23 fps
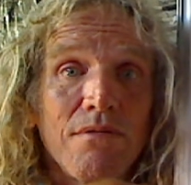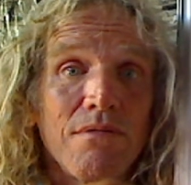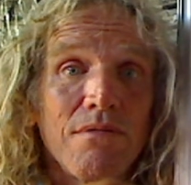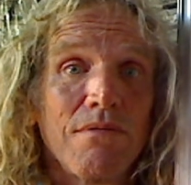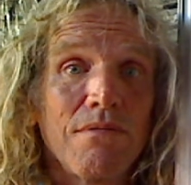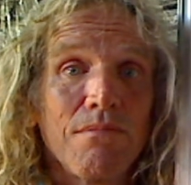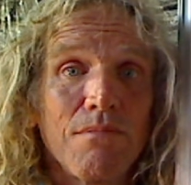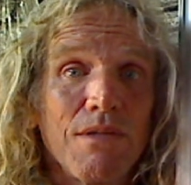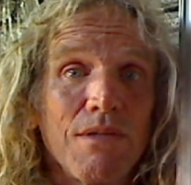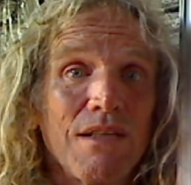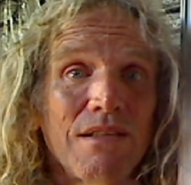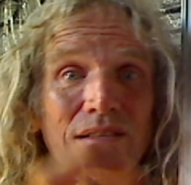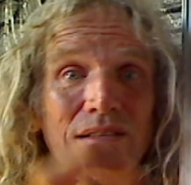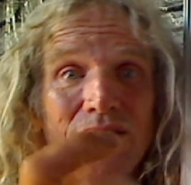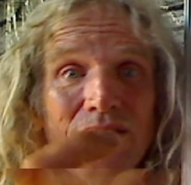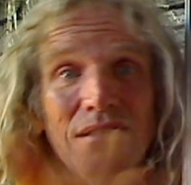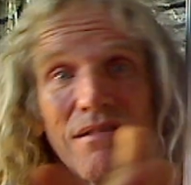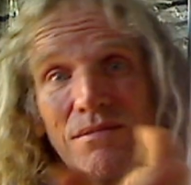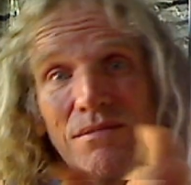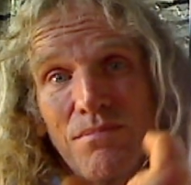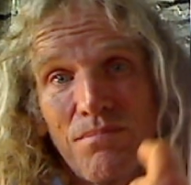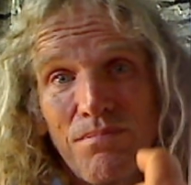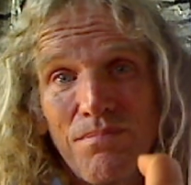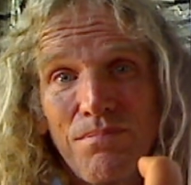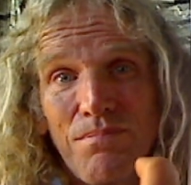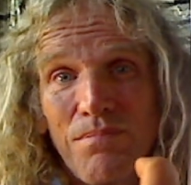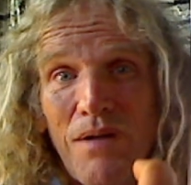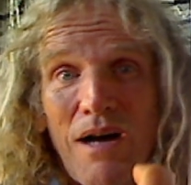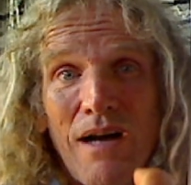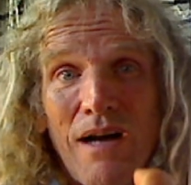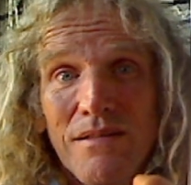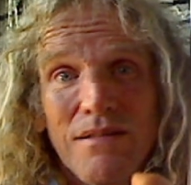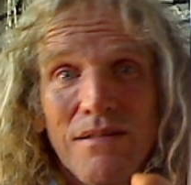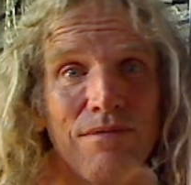because it's
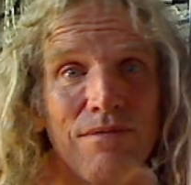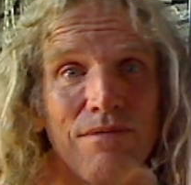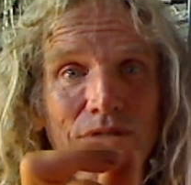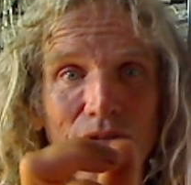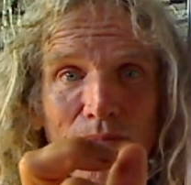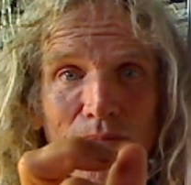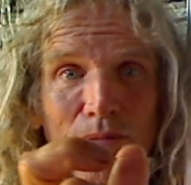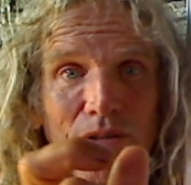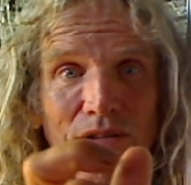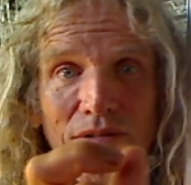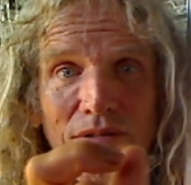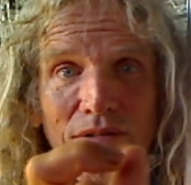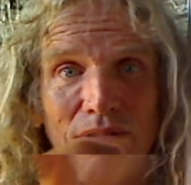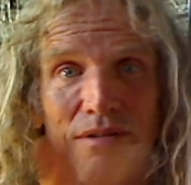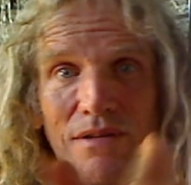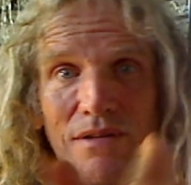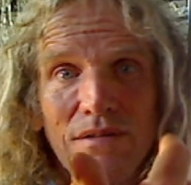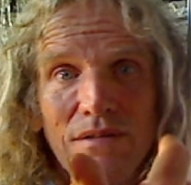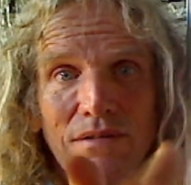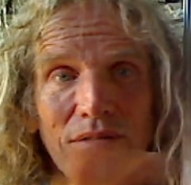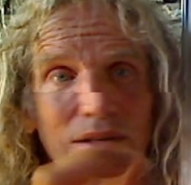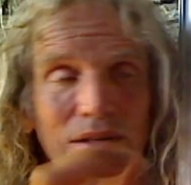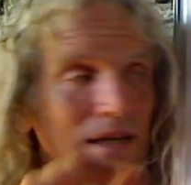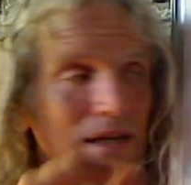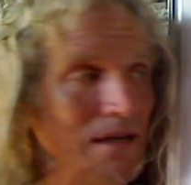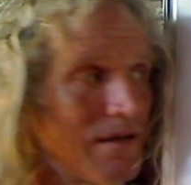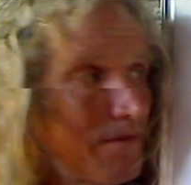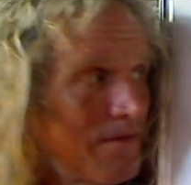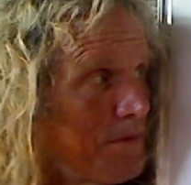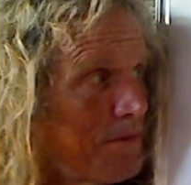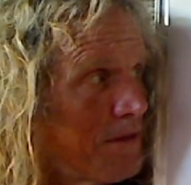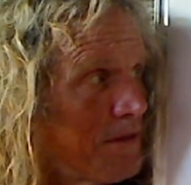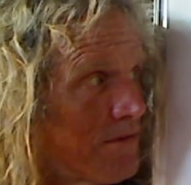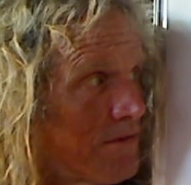positive as much as it is
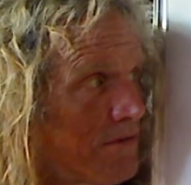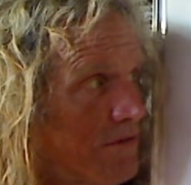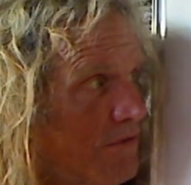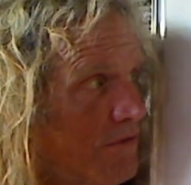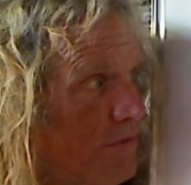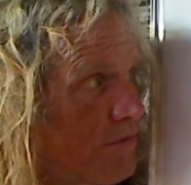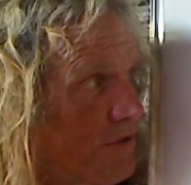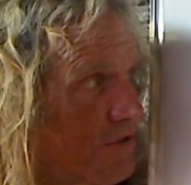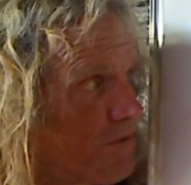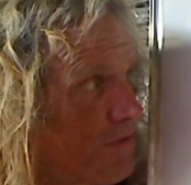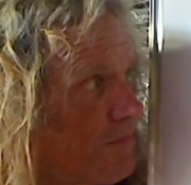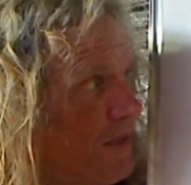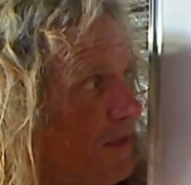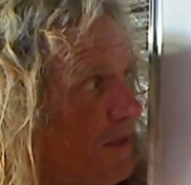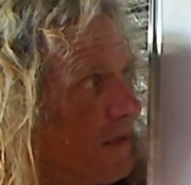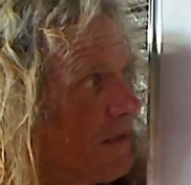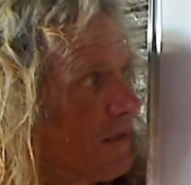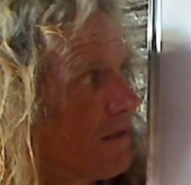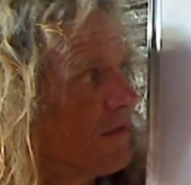negative, because the two are spinning.